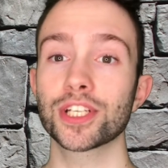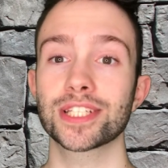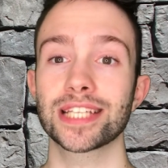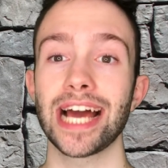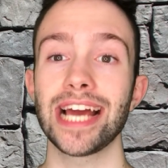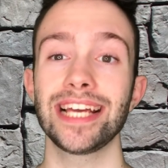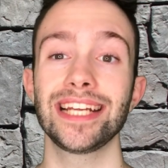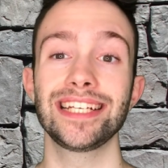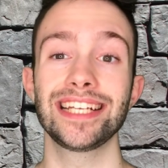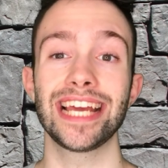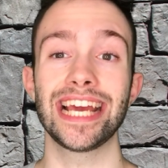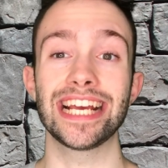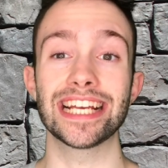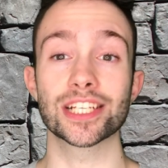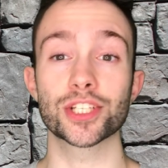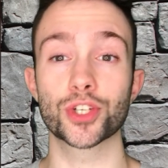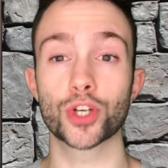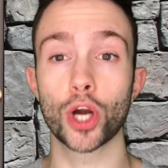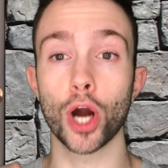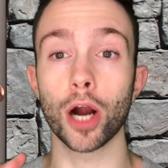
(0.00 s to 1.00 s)
titan is
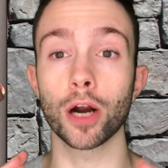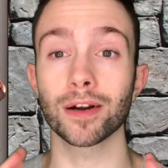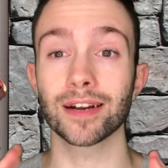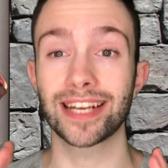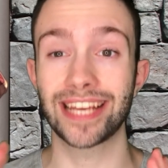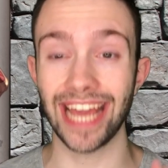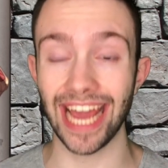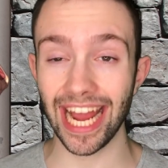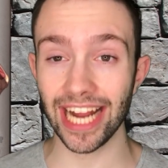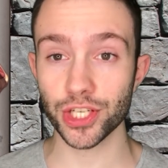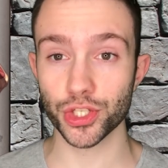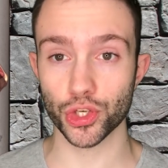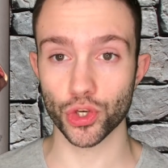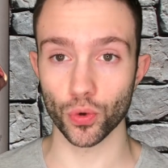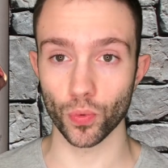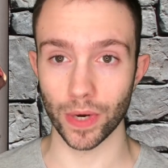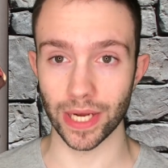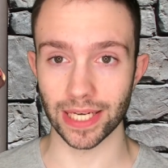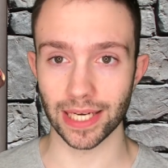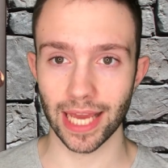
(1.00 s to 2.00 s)

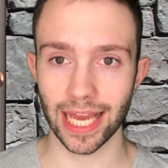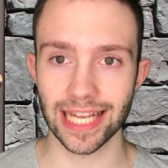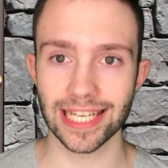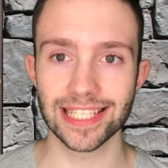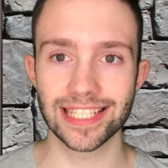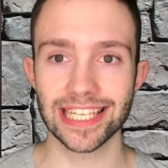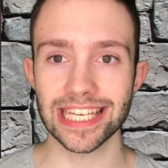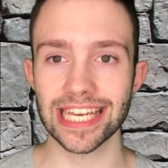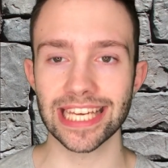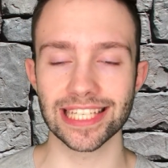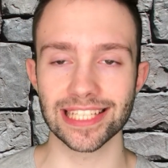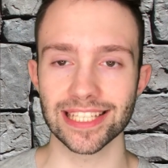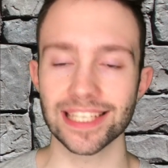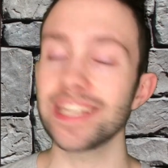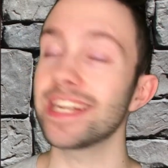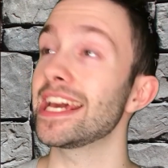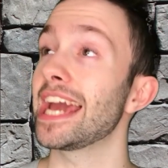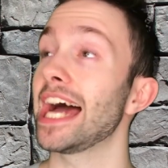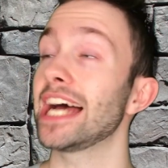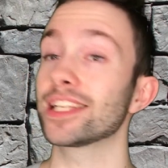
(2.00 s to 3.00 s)
gargantuan in
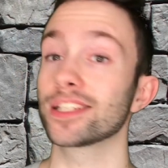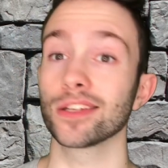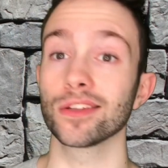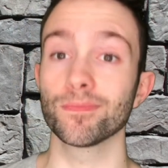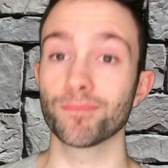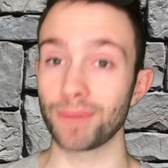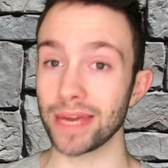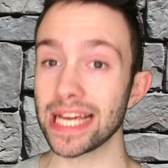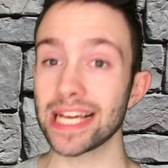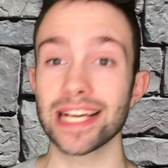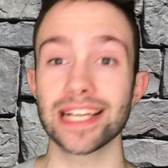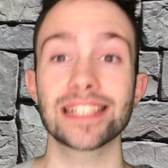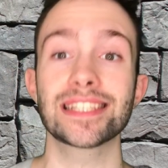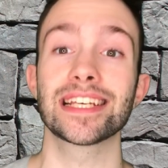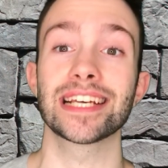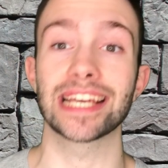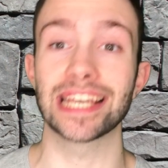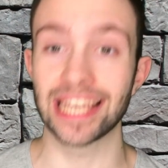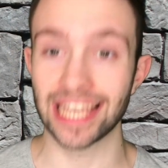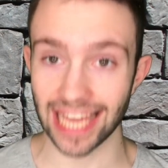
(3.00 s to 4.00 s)
D&D, as big as
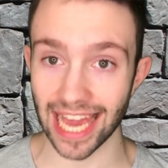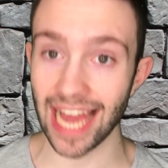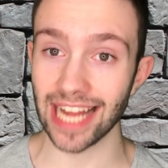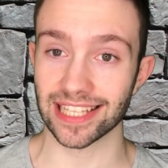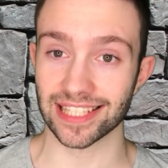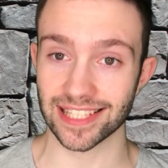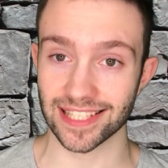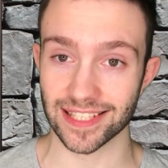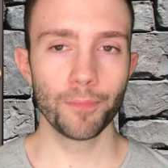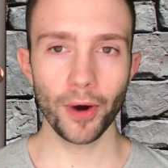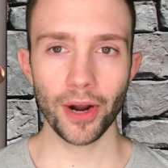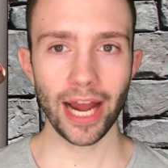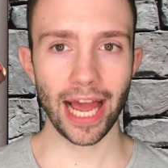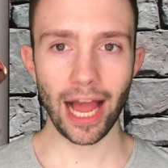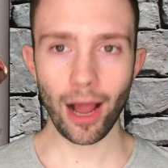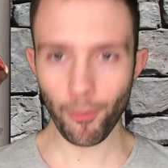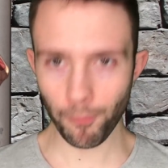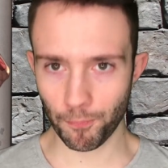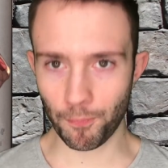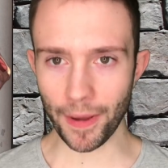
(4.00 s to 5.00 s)
it gets. But
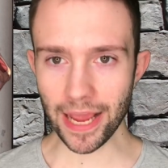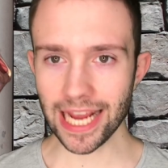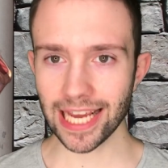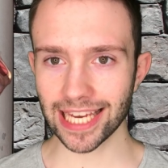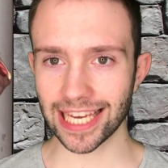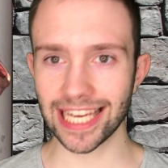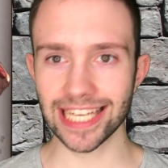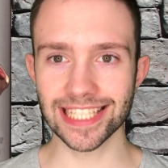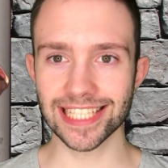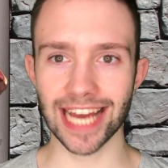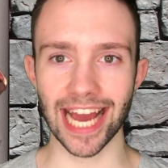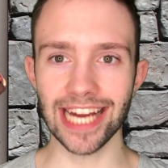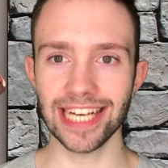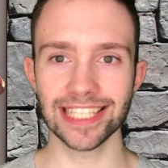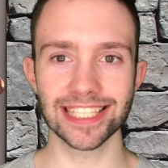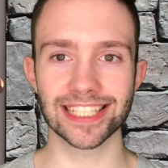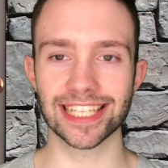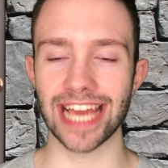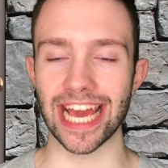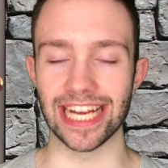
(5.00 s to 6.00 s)
how big can
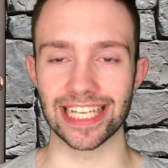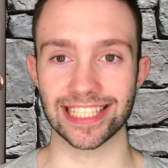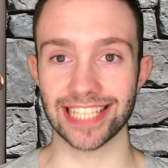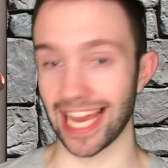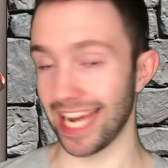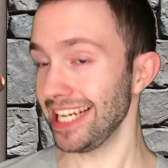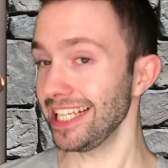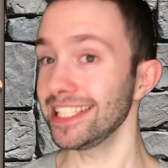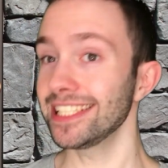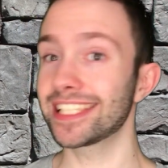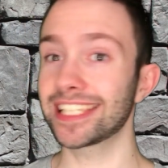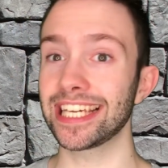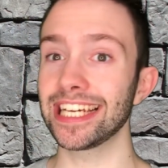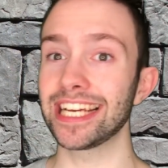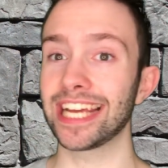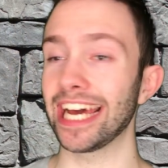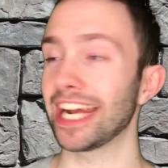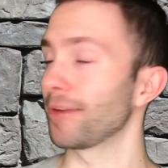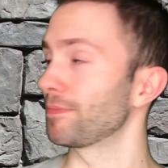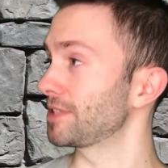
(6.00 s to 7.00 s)
titans get? Titans can
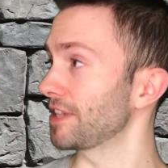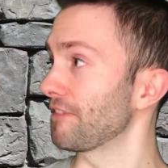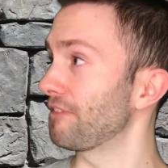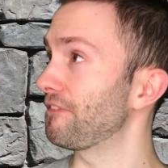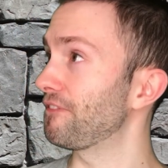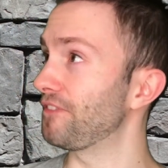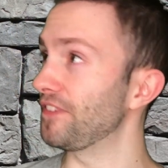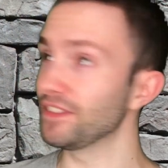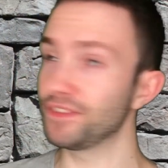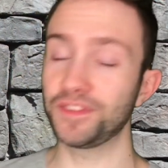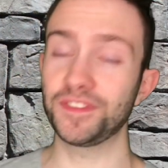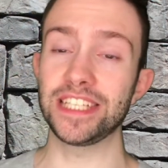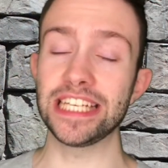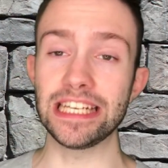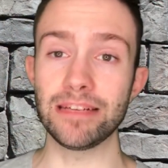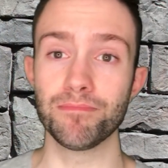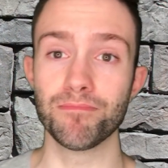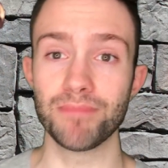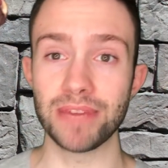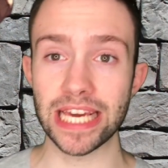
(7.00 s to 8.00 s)
get up to 50
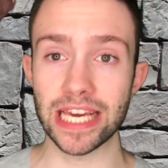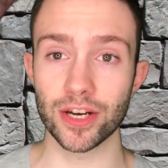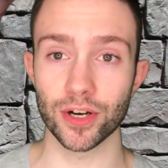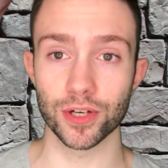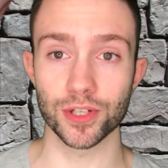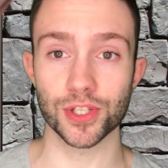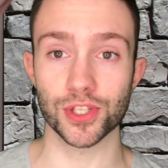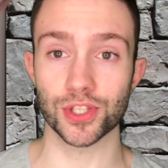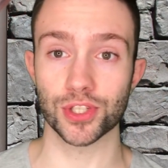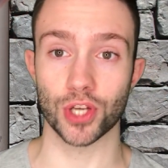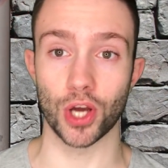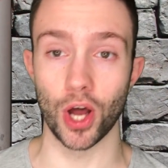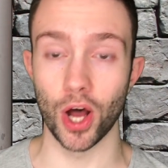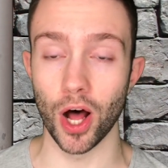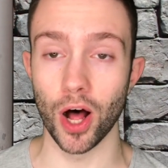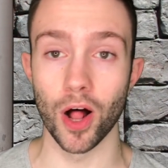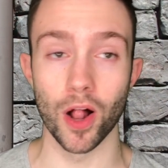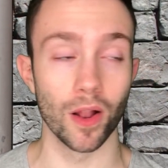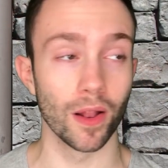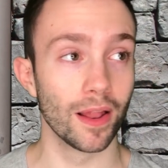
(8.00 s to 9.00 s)
meters
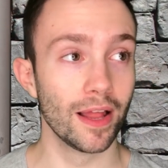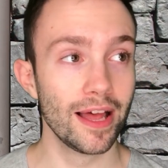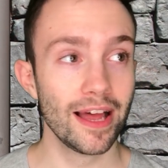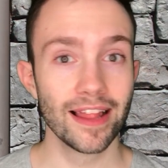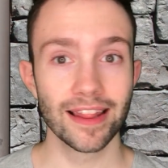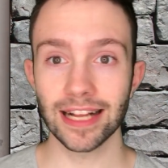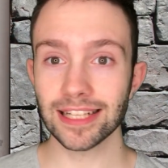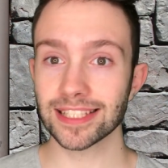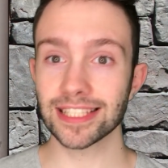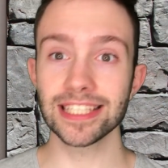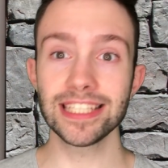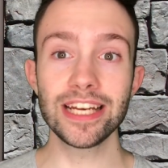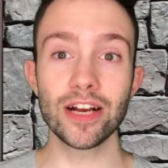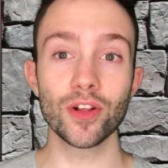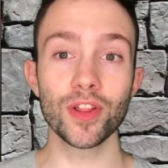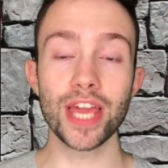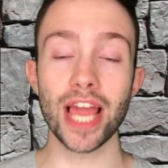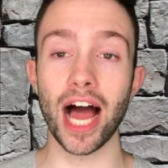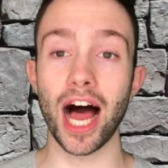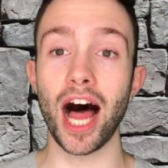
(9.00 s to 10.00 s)
tall. That's
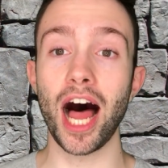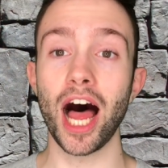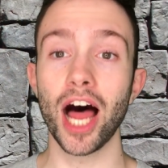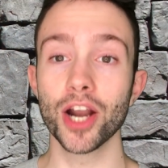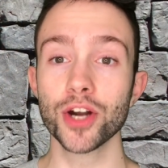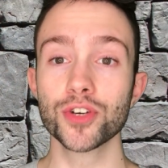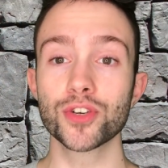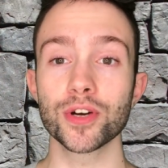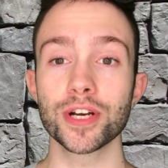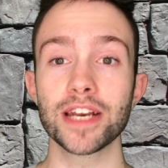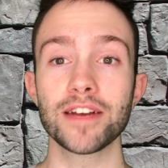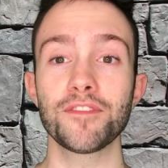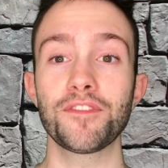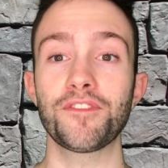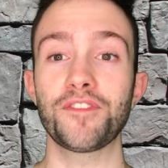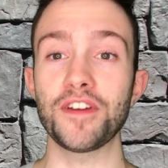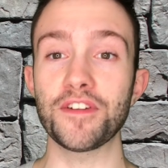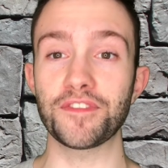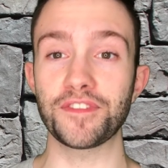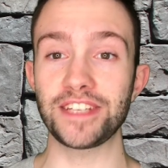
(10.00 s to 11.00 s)
nearly
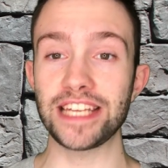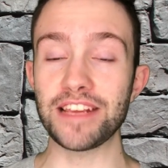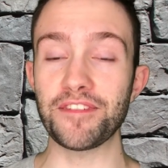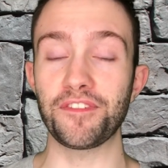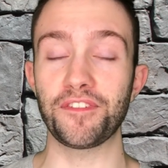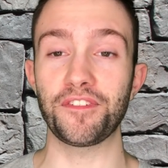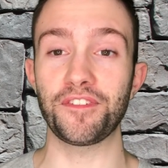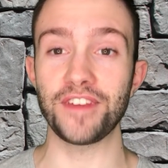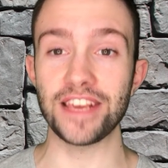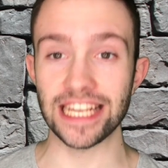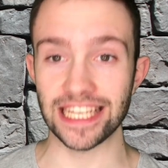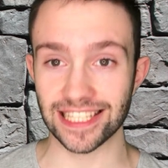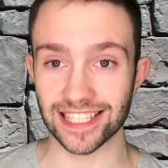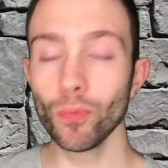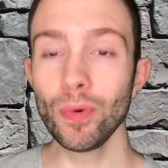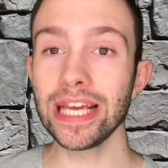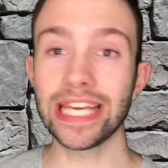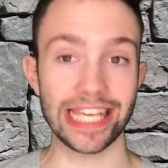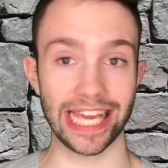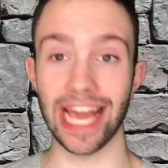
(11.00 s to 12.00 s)
150 feet.
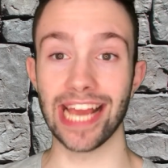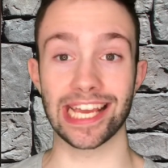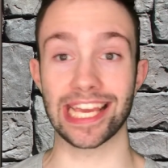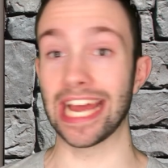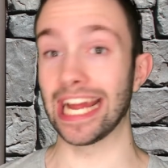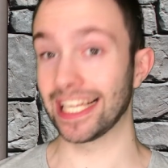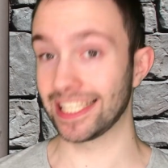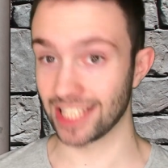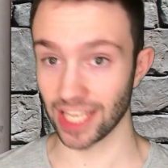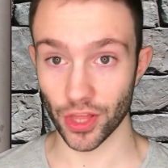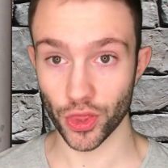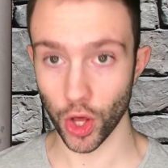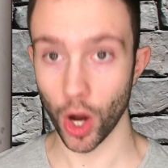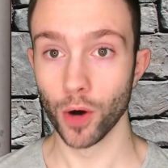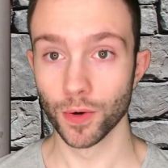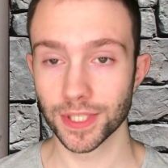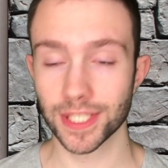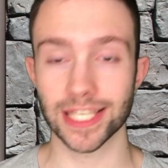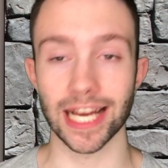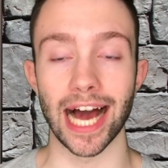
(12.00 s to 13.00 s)
We can't get to
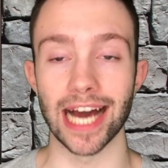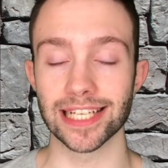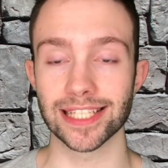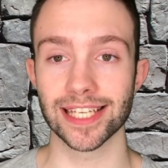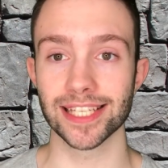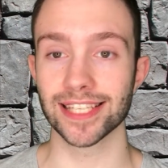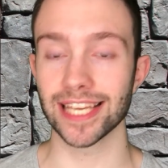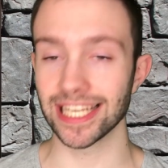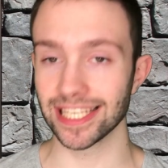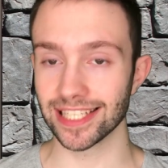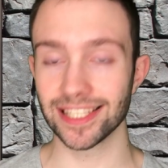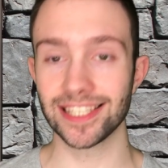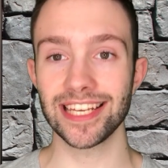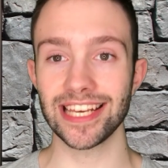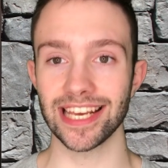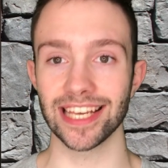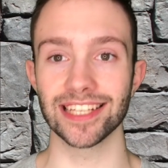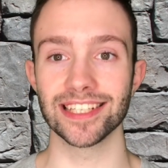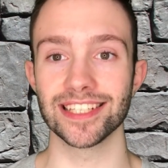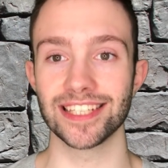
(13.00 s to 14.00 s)
those sizes in
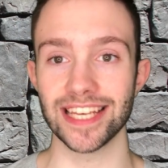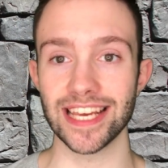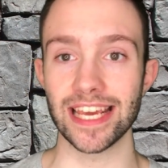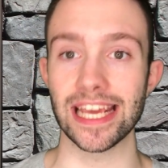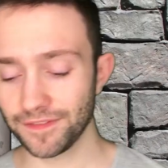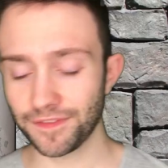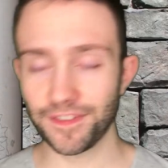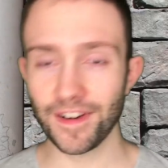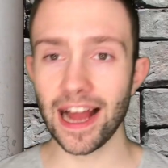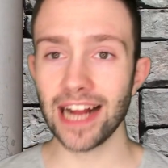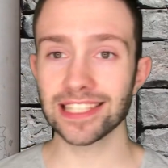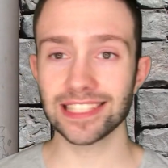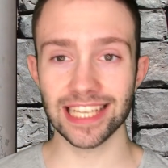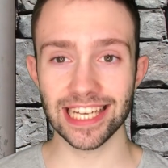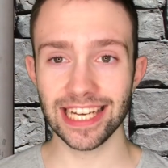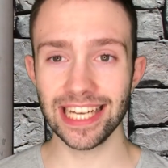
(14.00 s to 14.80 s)
D&D. In fact,